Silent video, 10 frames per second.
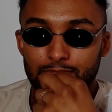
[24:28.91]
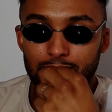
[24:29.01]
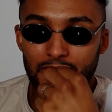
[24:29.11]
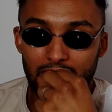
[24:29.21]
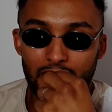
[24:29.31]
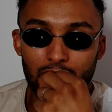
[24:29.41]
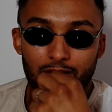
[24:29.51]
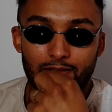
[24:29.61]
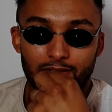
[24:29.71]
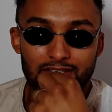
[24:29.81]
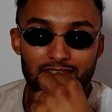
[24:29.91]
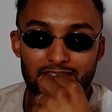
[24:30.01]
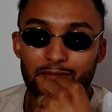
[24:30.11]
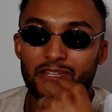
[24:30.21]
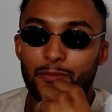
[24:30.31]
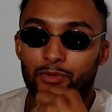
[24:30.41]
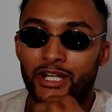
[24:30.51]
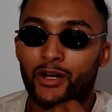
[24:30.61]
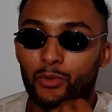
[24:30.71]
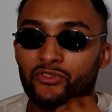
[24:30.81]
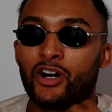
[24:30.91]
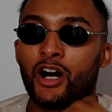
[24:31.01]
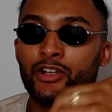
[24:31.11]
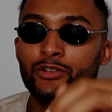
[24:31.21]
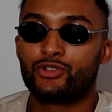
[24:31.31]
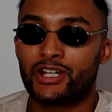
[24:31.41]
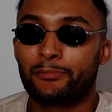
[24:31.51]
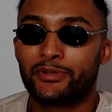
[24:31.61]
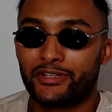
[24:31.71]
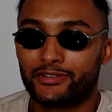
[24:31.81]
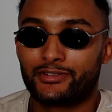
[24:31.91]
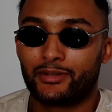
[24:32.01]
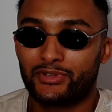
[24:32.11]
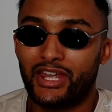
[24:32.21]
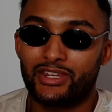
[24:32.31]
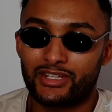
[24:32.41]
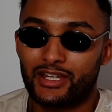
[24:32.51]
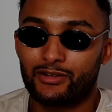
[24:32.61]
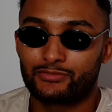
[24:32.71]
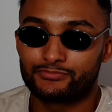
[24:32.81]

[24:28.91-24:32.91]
This is it, people. Now we've got our new champion. I'm telling you now.